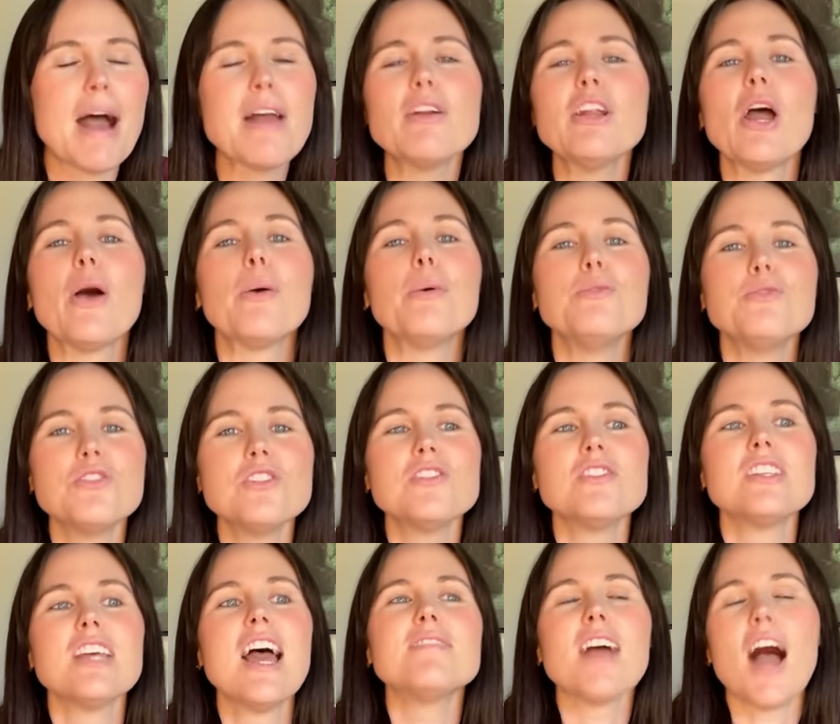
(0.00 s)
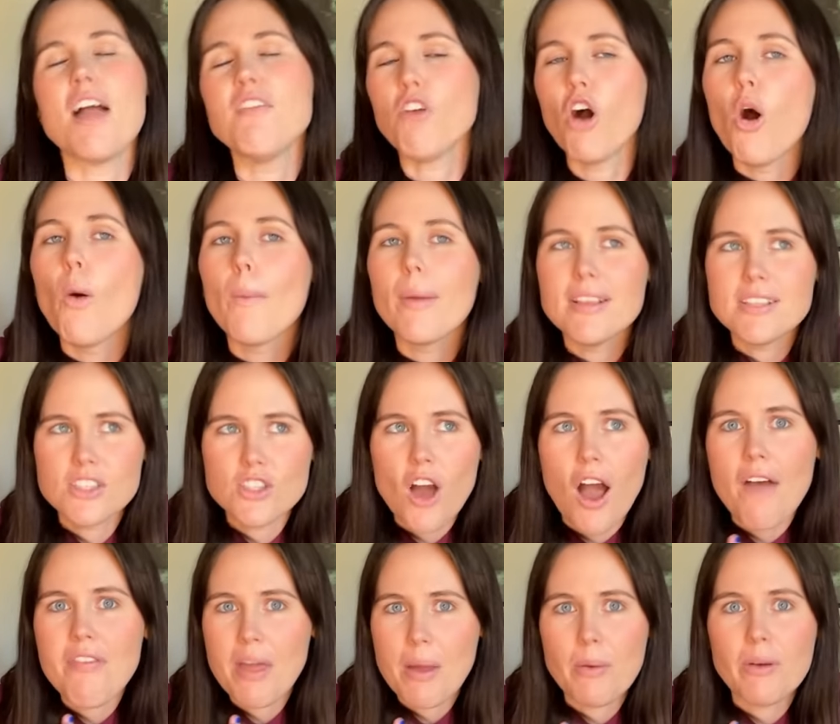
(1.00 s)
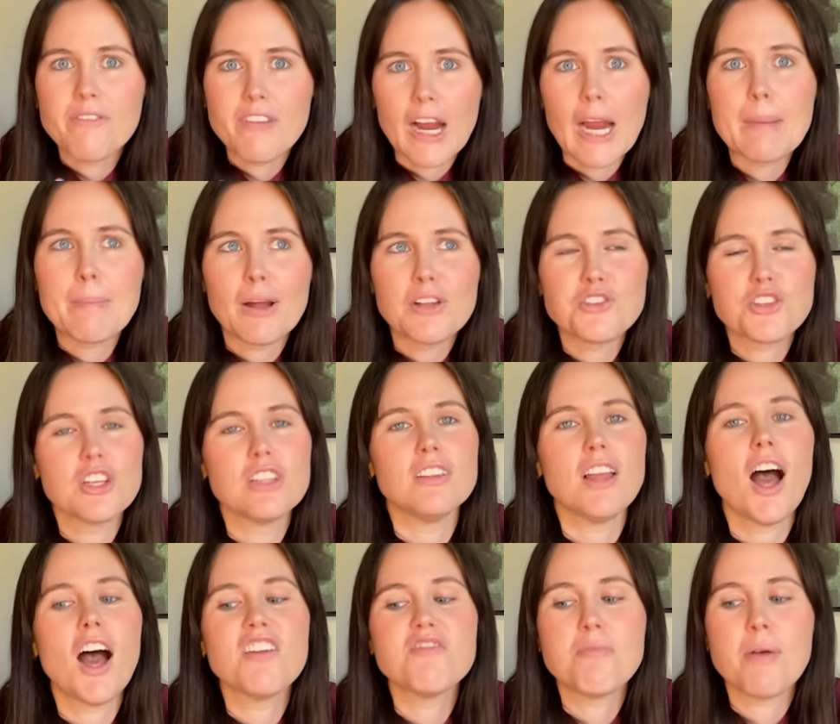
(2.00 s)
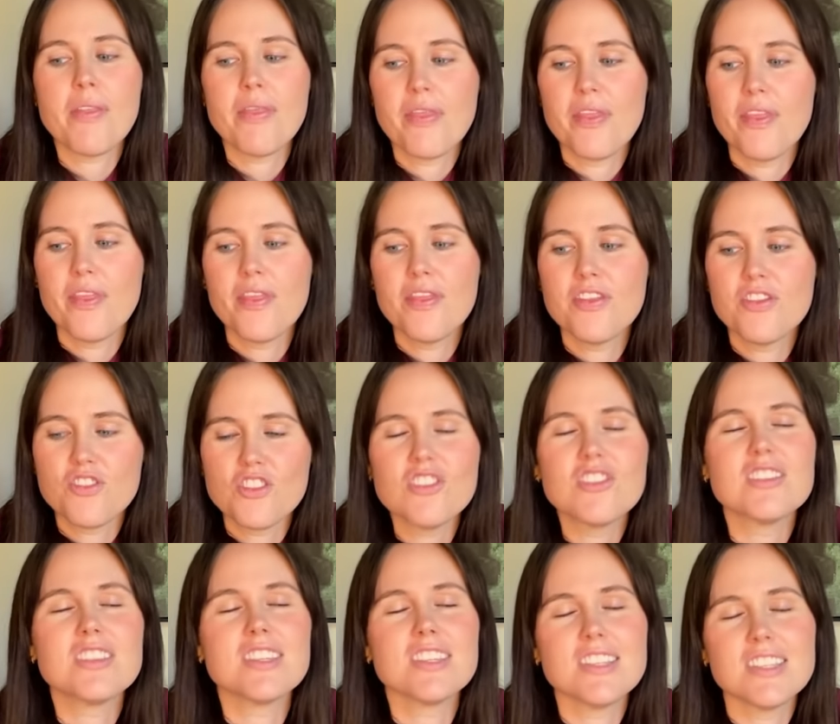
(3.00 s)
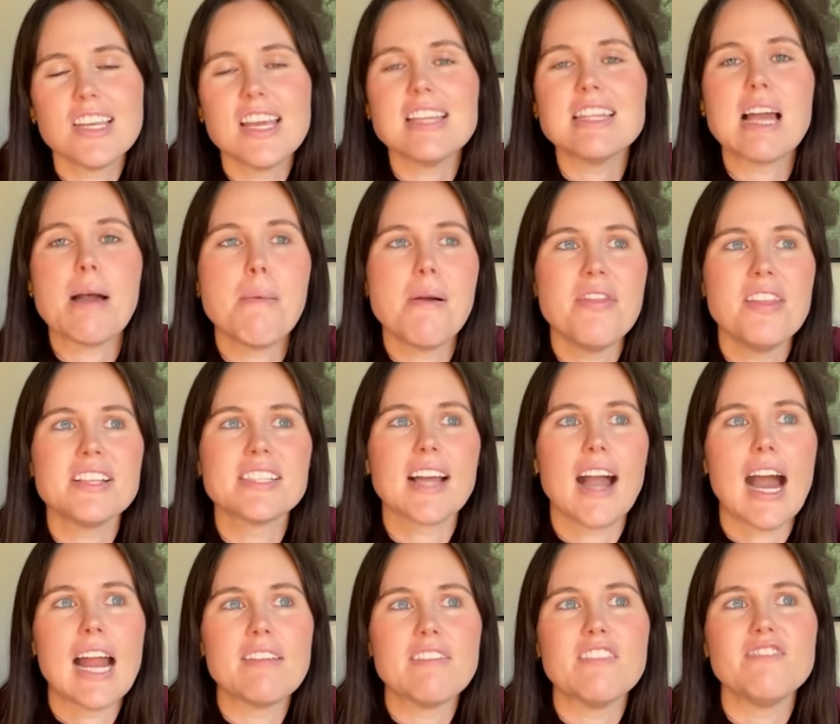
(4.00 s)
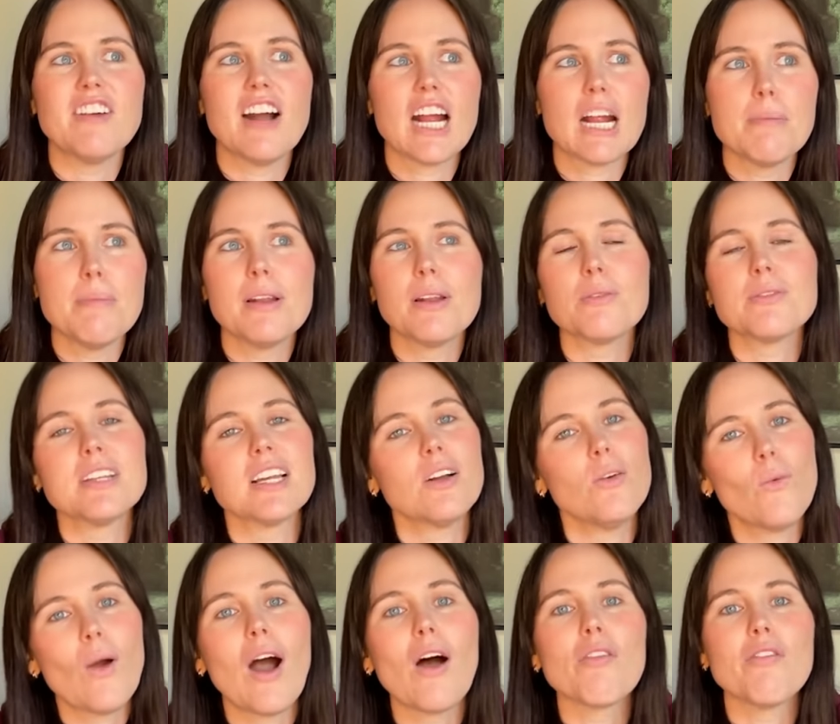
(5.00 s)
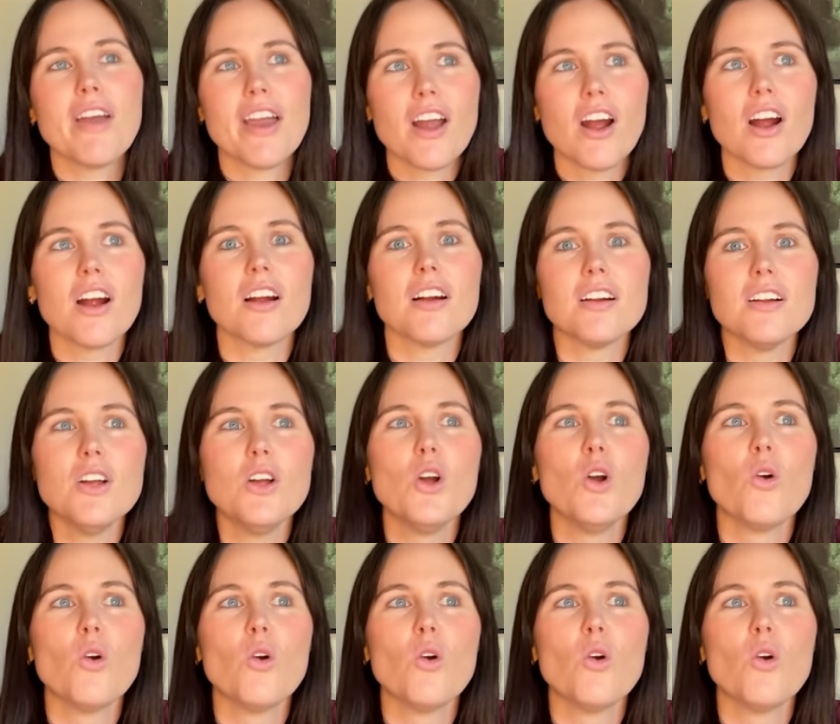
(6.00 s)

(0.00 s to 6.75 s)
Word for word: I don't know. It was just I've always thought they were very much in love, but just seeing them in this kind of environment, it was like, wow, they are